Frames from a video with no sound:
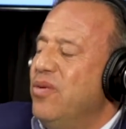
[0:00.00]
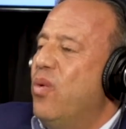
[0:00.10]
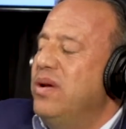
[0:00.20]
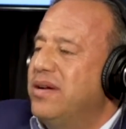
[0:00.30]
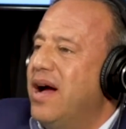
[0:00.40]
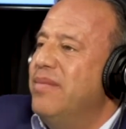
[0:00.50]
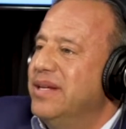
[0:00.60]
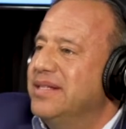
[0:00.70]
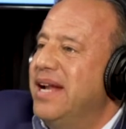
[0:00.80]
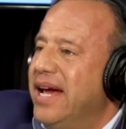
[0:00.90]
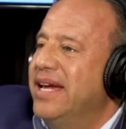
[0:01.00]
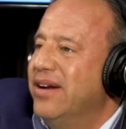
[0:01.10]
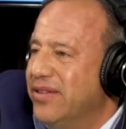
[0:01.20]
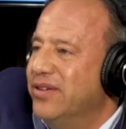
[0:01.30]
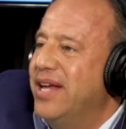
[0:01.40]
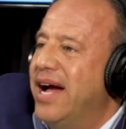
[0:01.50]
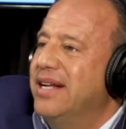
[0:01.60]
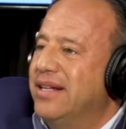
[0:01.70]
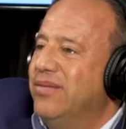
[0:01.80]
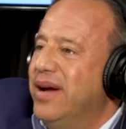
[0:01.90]
the one comments that I get on those
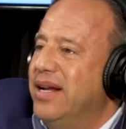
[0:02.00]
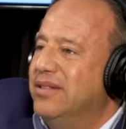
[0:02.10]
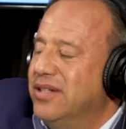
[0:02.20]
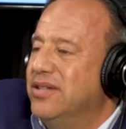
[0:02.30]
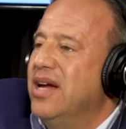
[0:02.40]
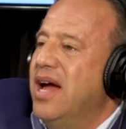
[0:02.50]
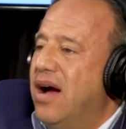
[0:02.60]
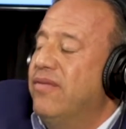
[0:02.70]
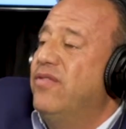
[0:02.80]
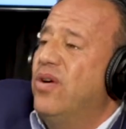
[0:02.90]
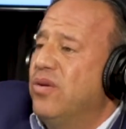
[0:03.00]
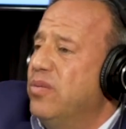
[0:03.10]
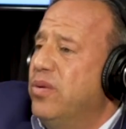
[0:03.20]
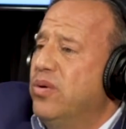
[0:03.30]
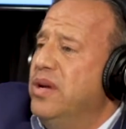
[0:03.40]
high ratings is how vulnerable,